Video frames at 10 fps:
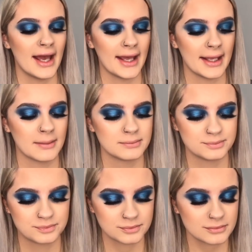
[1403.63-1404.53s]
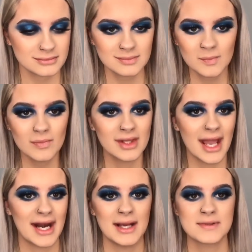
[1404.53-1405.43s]
and
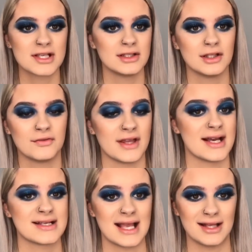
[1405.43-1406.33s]
I absolutely love this.